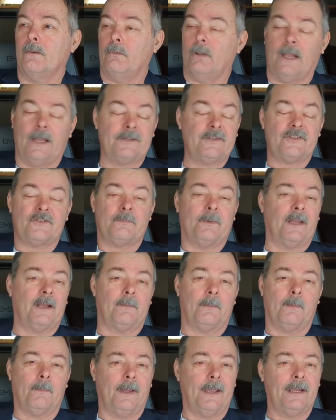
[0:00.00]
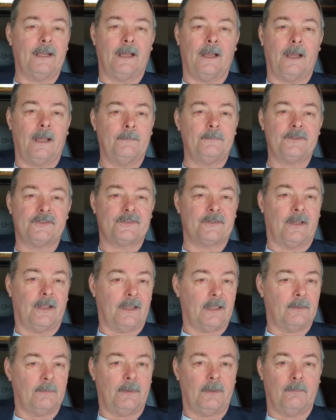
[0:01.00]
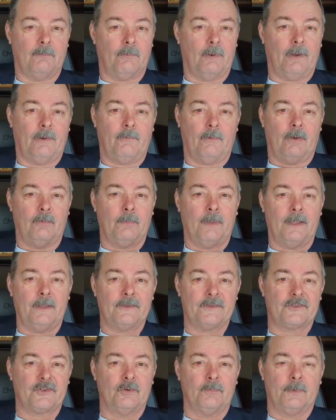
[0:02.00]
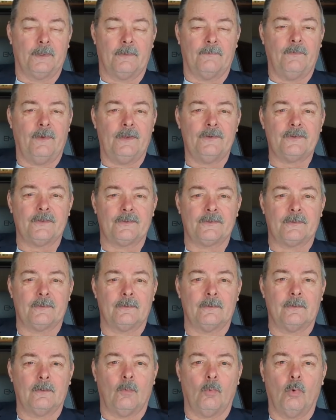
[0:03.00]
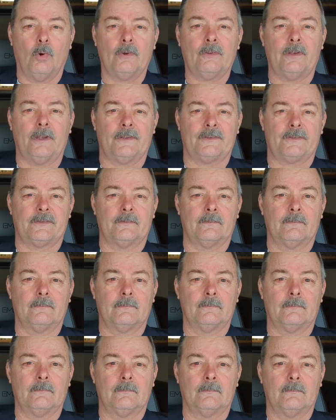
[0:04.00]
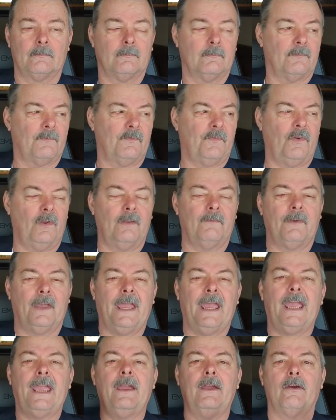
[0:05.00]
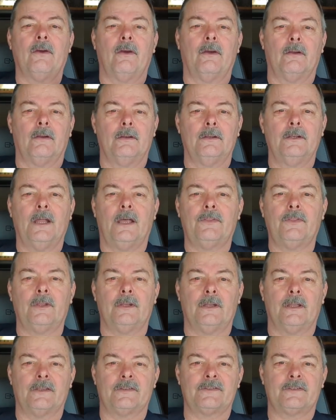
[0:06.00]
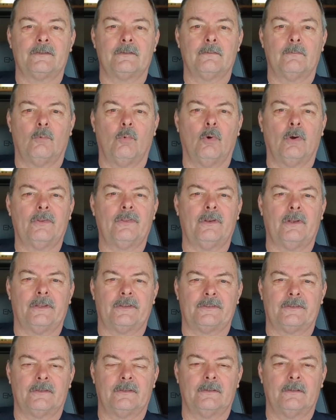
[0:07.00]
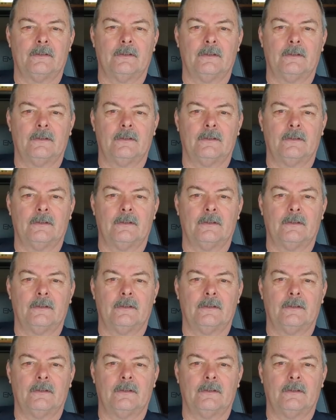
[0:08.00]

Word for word: Well, I just made up my mind. I'm just not going to be running around making stupid confessions. Worthless, full of air, nothingness worthless.